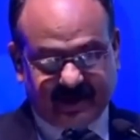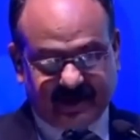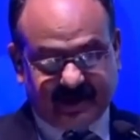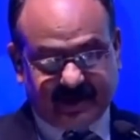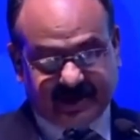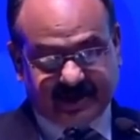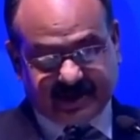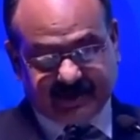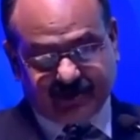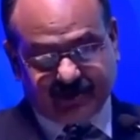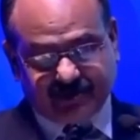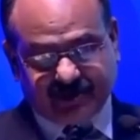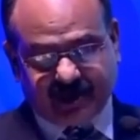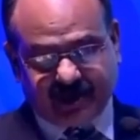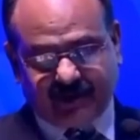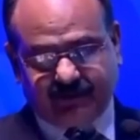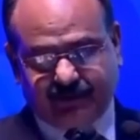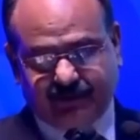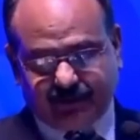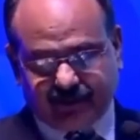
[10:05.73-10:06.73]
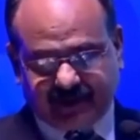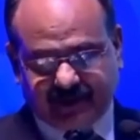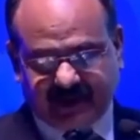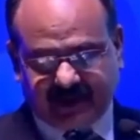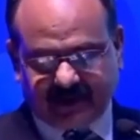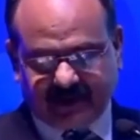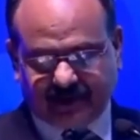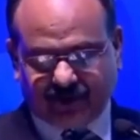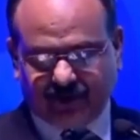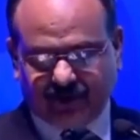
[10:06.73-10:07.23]
Distribution of food
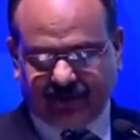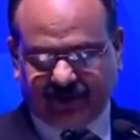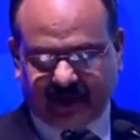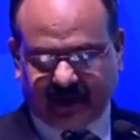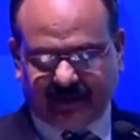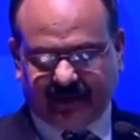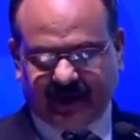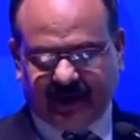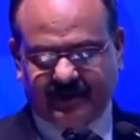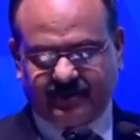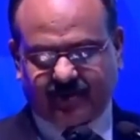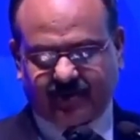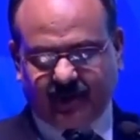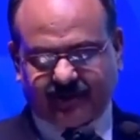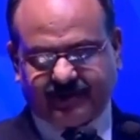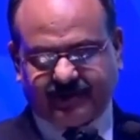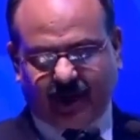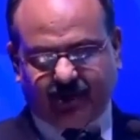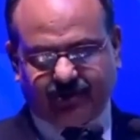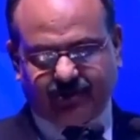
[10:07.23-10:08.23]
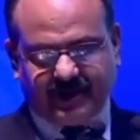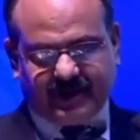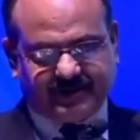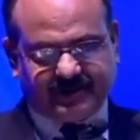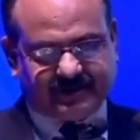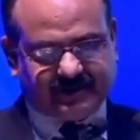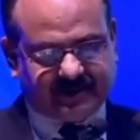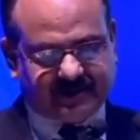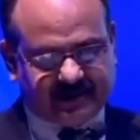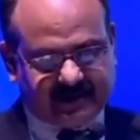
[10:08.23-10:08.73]
grains through fair price shops
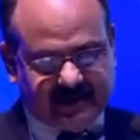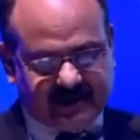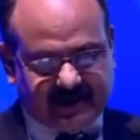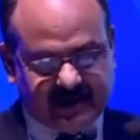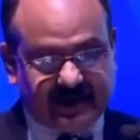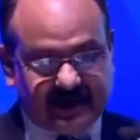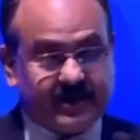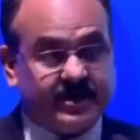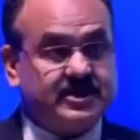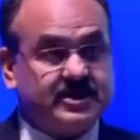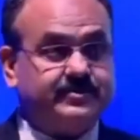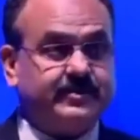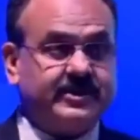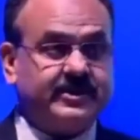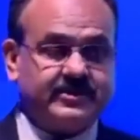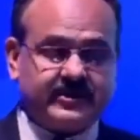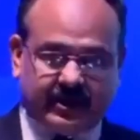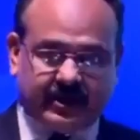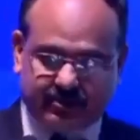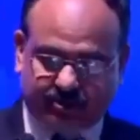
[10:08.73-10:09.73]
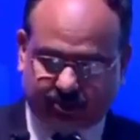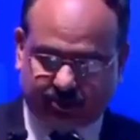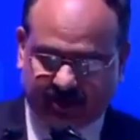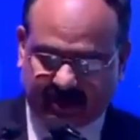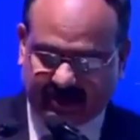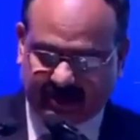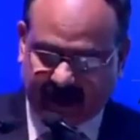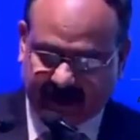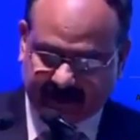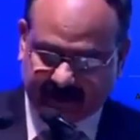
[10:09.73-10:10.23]
outlets is being done through
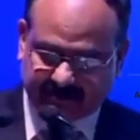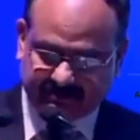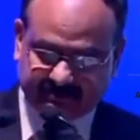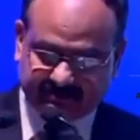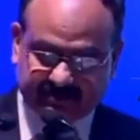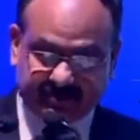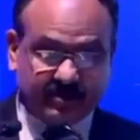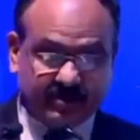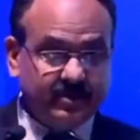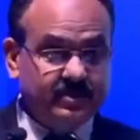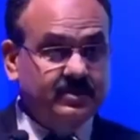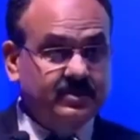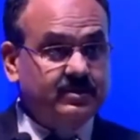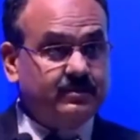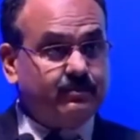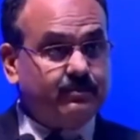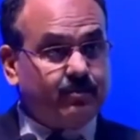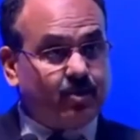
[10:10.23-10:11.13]
Aadhaar.